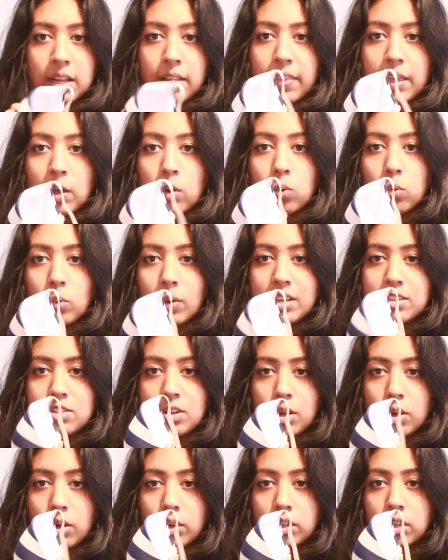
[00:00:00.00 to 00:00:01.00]
They always
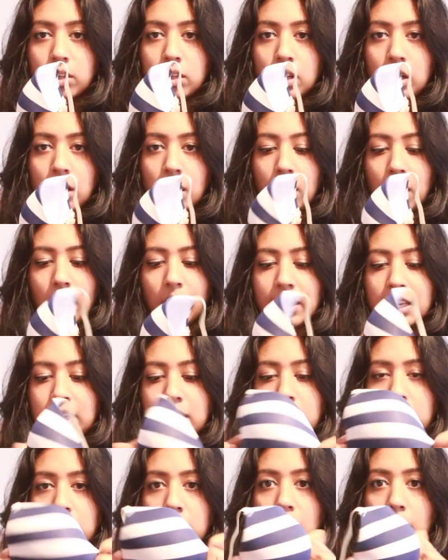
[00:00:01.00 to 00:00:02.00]
look like
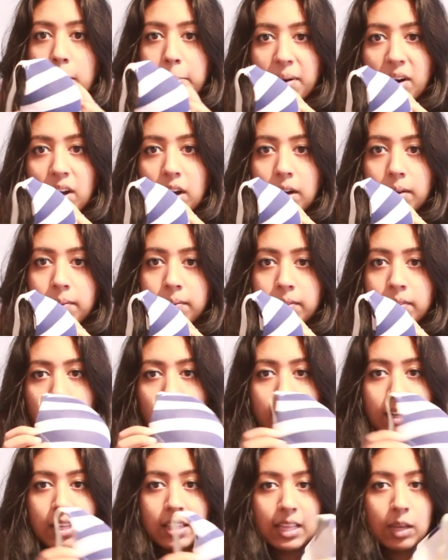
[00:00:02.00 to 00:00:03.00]
a bra,
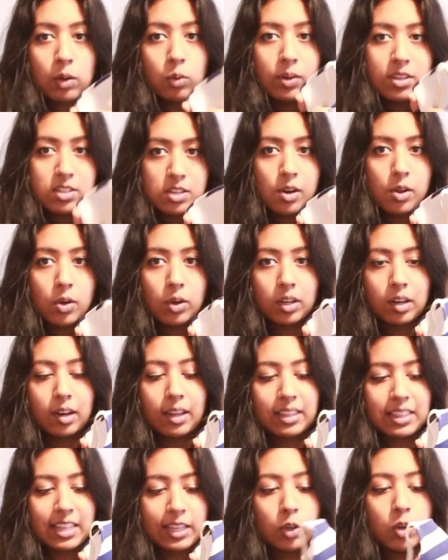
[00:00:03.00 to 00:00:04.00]
right? They always look
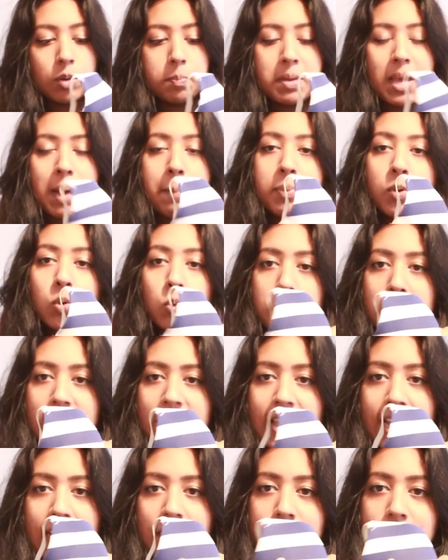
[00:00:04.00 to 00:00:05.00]
like there could be a boob in
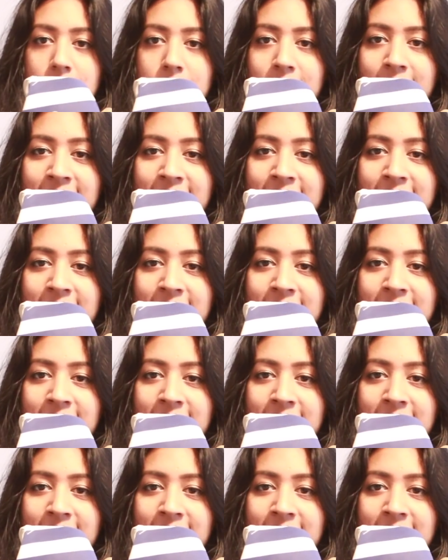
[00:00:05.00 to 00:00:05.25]
that.